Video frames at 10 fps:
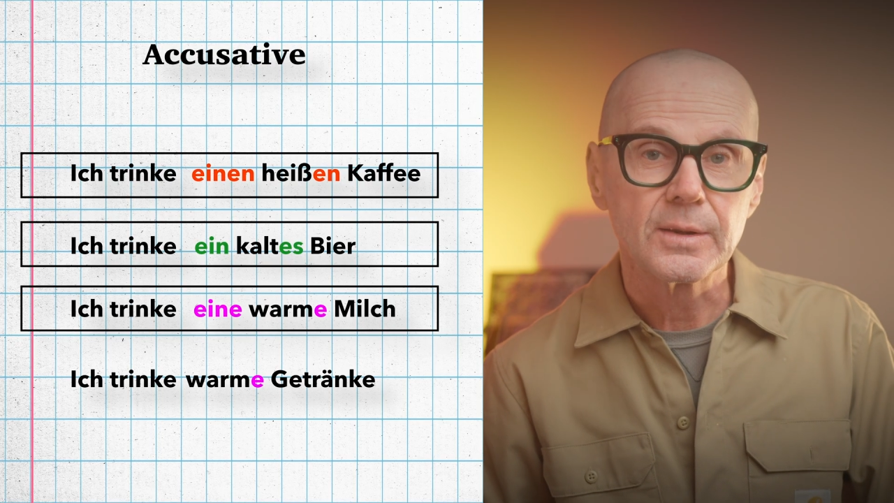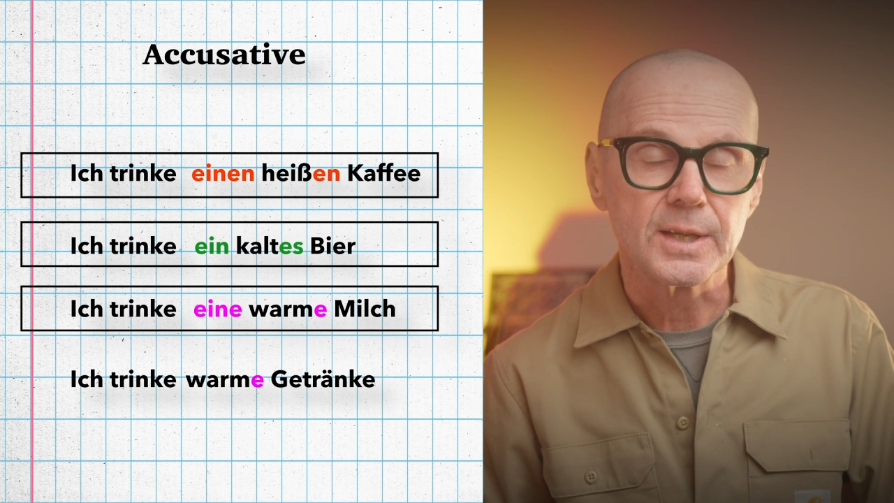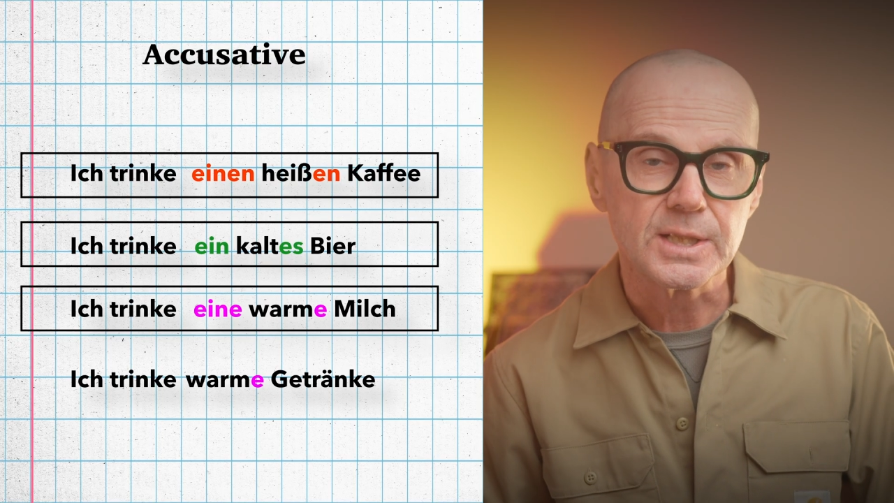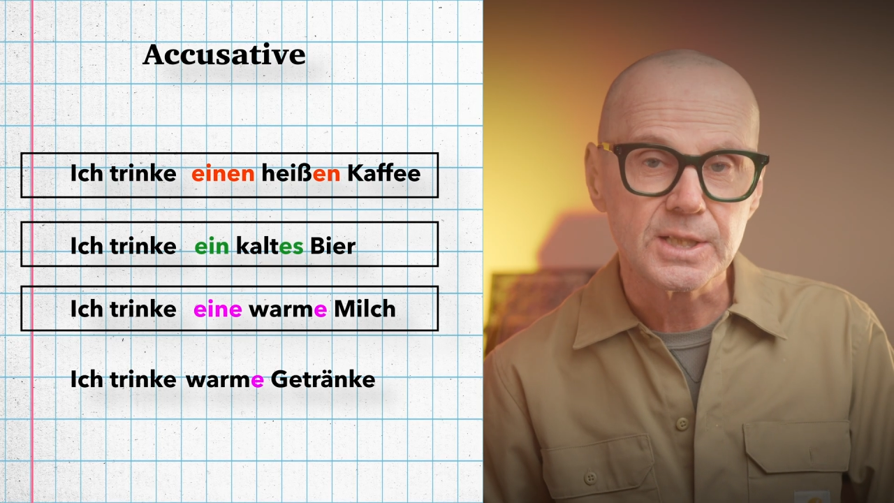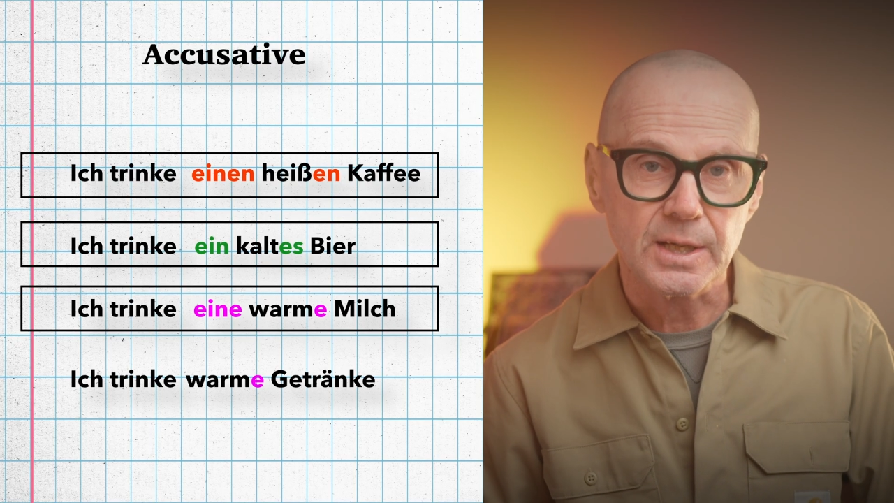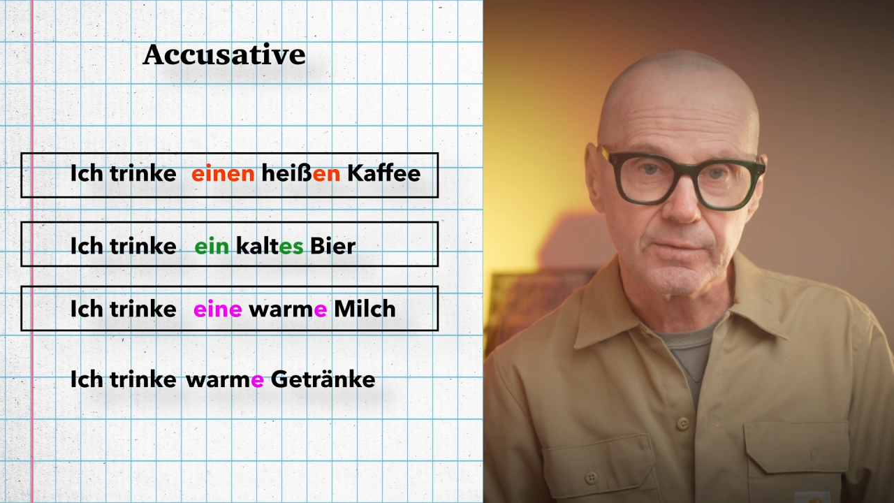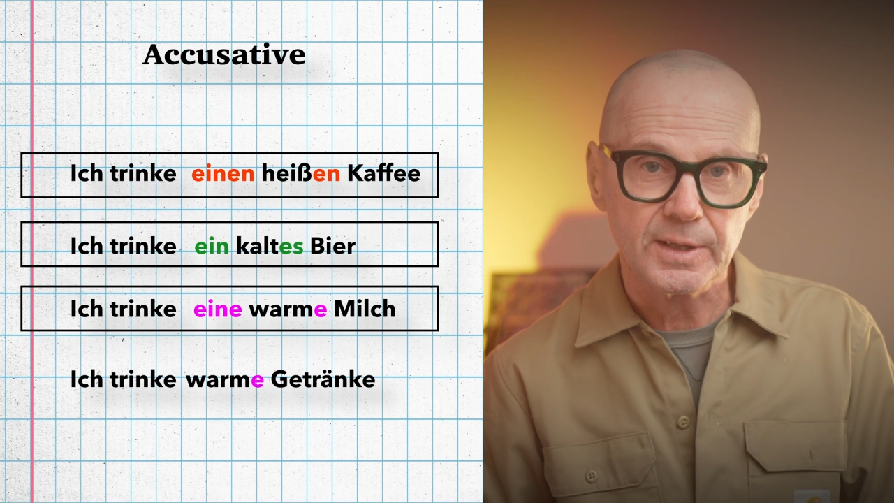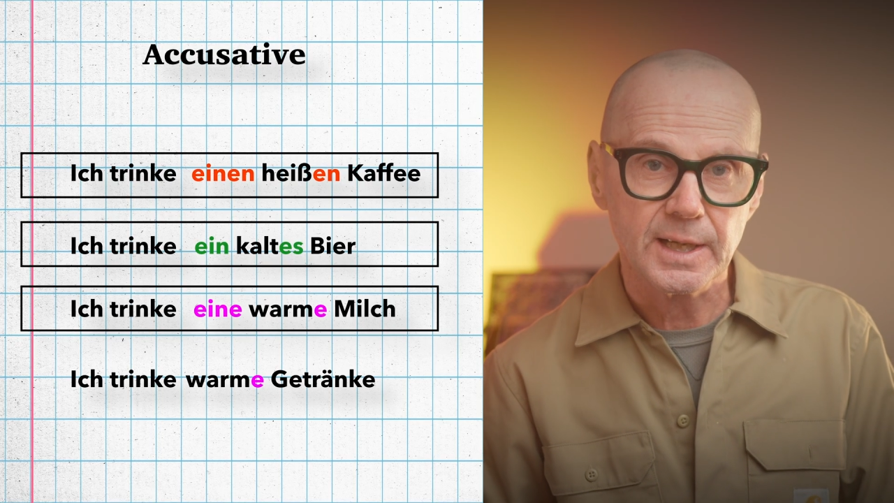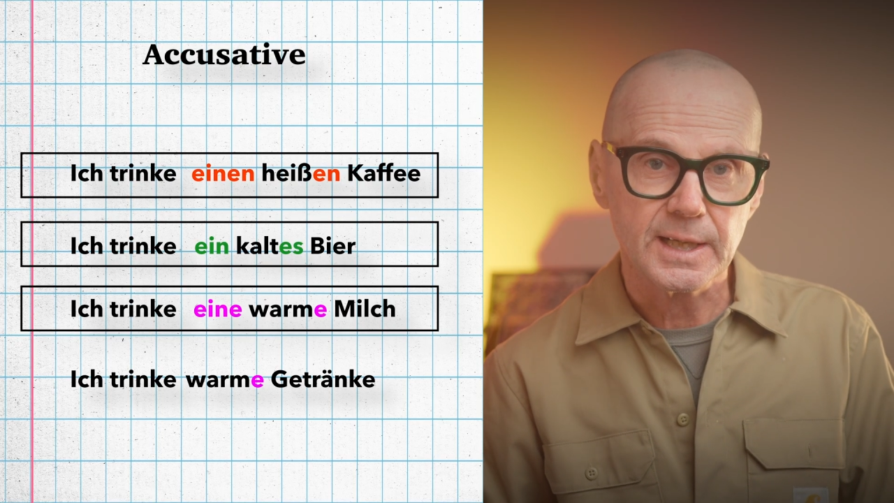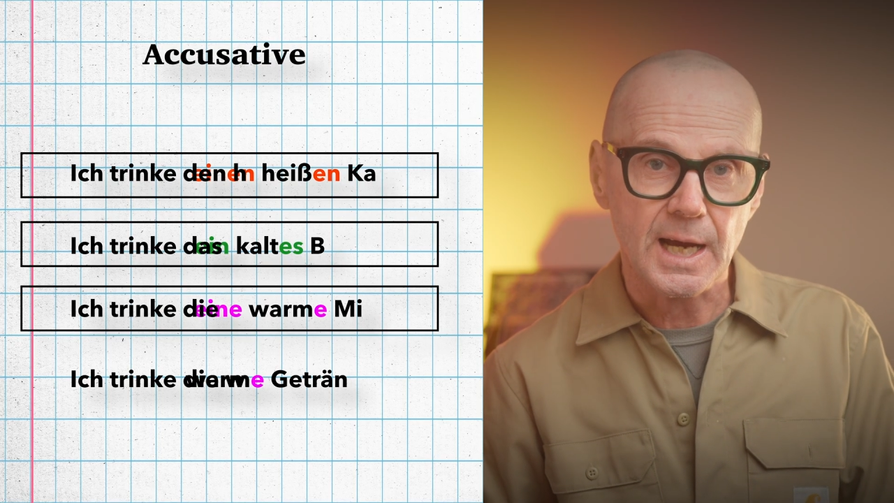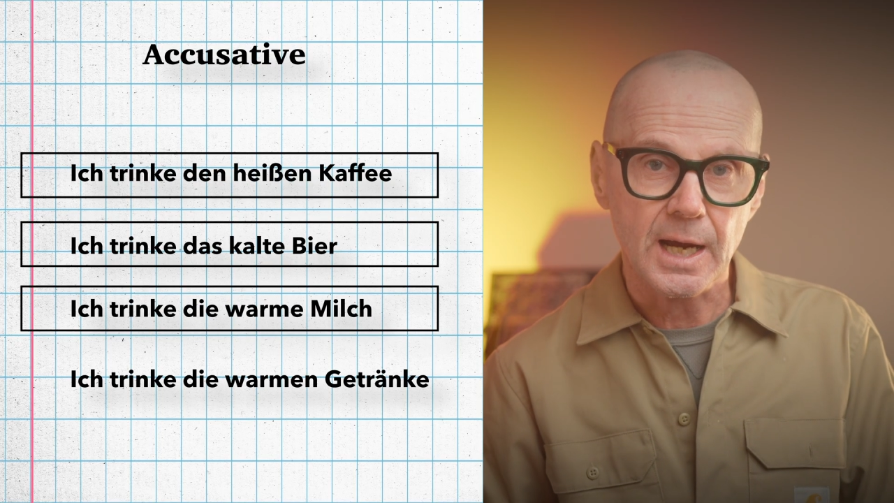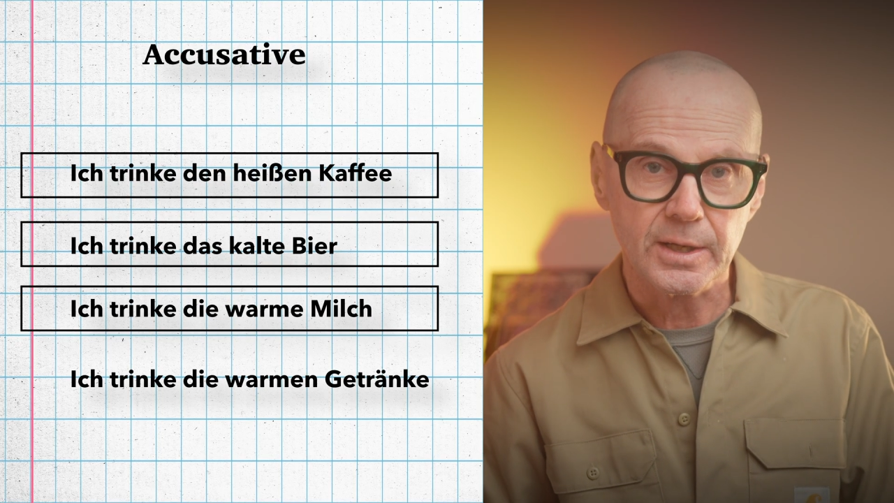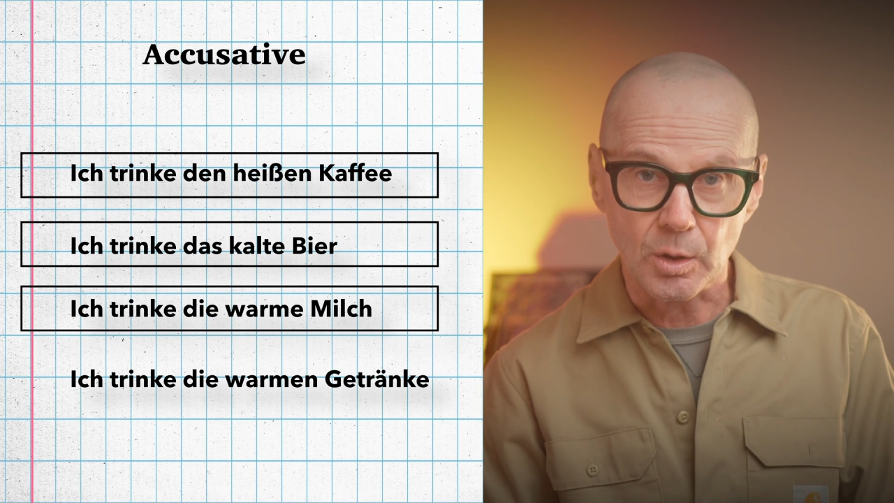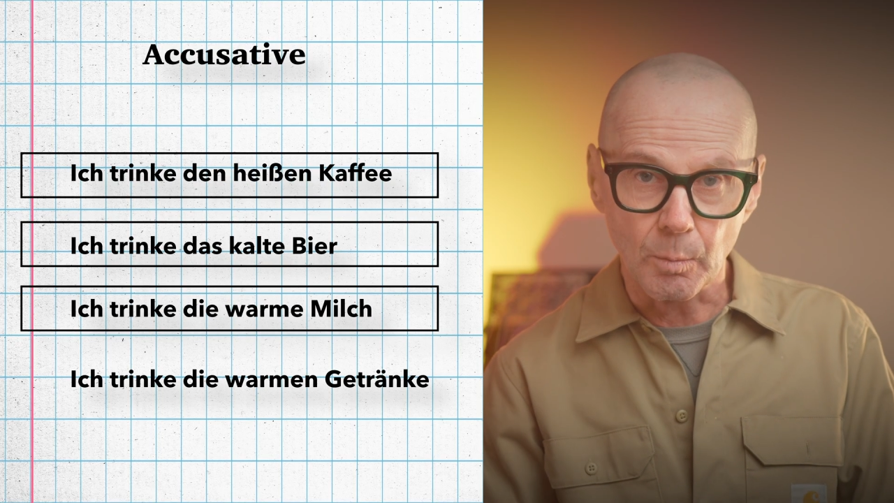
the definite article.